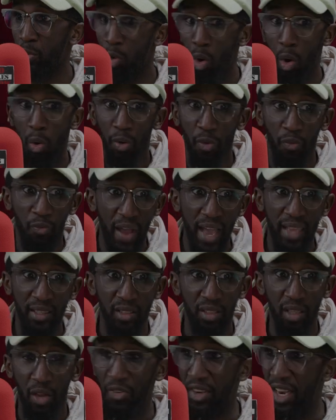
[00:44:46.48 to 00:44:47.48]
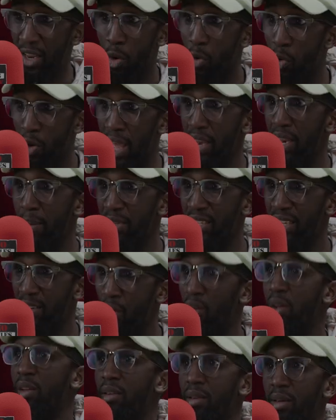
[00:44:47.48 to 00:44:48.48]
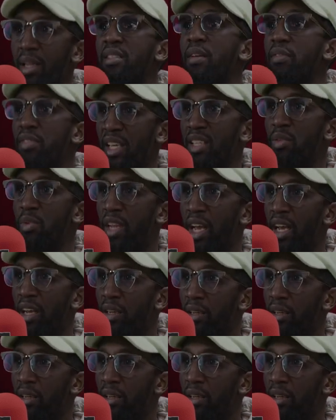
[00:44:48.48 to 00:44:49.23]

will go and find something that don't look like them and say, look, let's have sex with that.